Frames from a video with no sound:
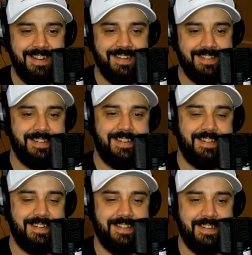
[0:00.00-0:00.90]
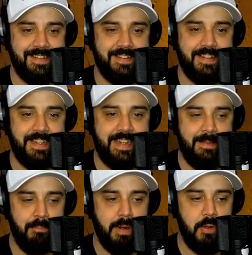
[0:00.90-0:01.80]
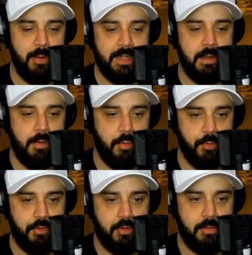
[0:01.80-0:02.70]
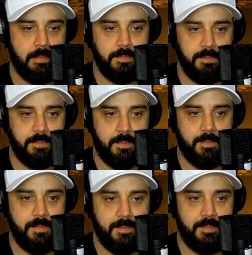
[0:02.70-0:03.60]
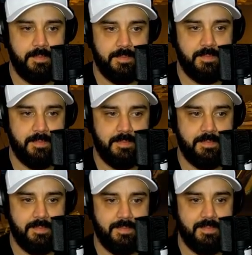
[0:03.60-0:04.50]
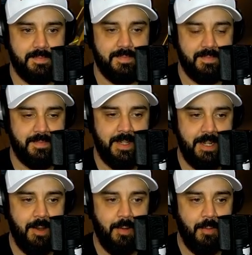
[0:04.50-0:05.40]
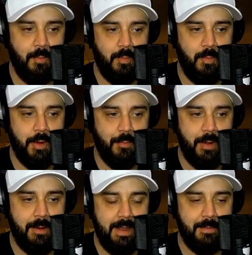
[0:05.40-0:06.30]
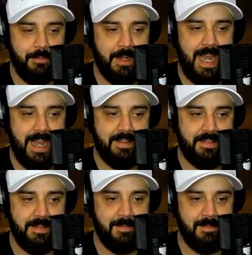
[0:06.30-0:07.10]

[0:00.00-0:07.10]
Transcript: uh, to the deep blue it goes. I'm gonna miss this boat. you know, good to me. What if we don't have enough gas?